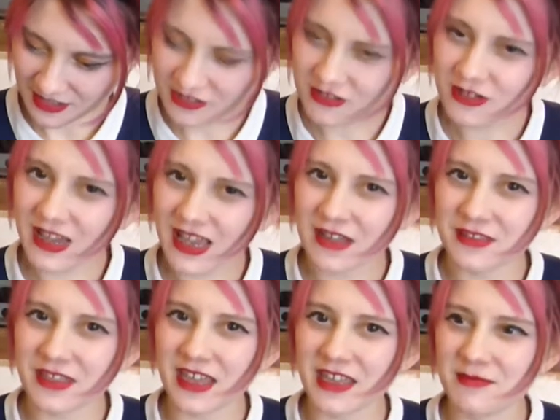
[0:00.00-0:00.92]
I don't know
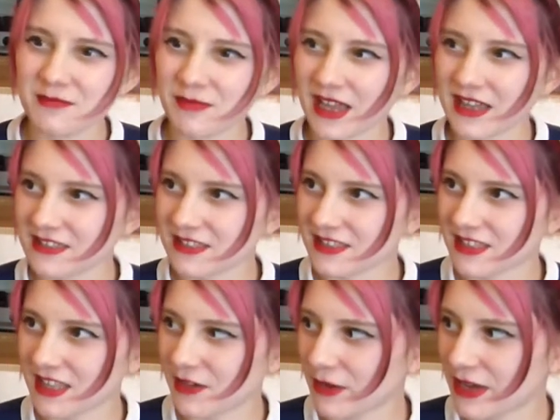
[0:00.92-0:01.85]
how that impacts
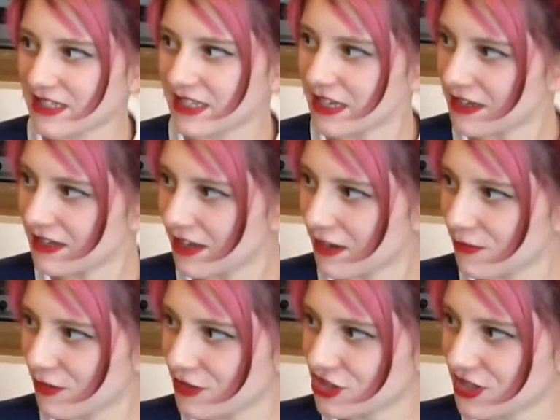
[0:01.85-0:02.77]
their wedding
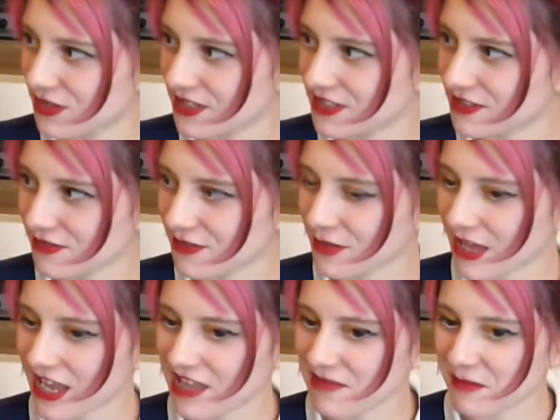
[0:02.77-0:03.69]
and what she thinks of them
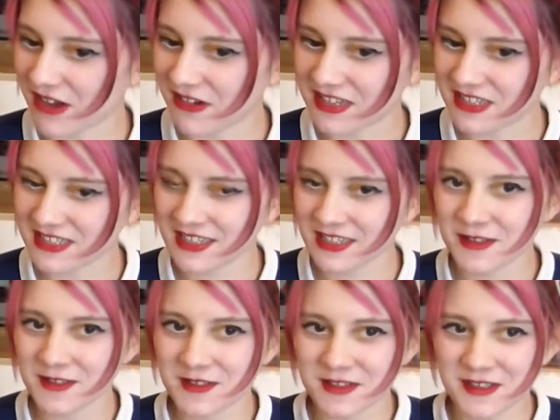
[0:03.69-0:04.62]
getting married.
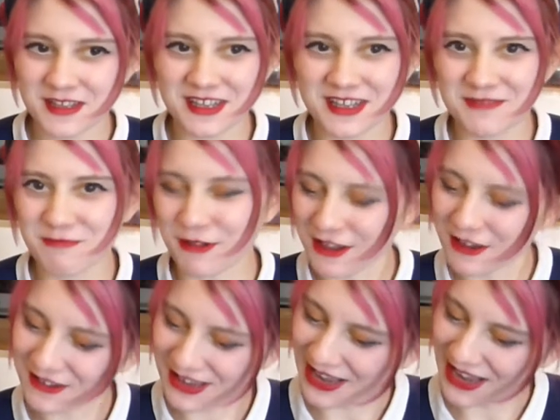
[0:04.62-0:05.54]
But
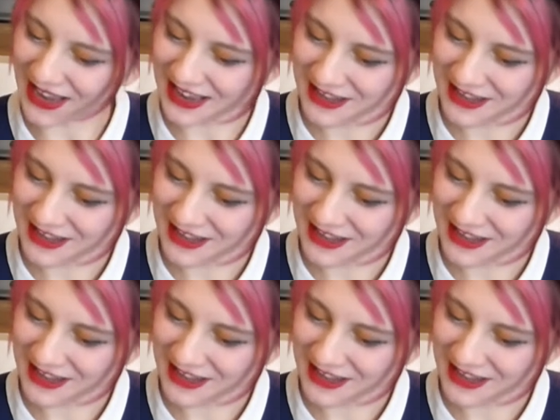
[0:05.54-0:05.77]
okay.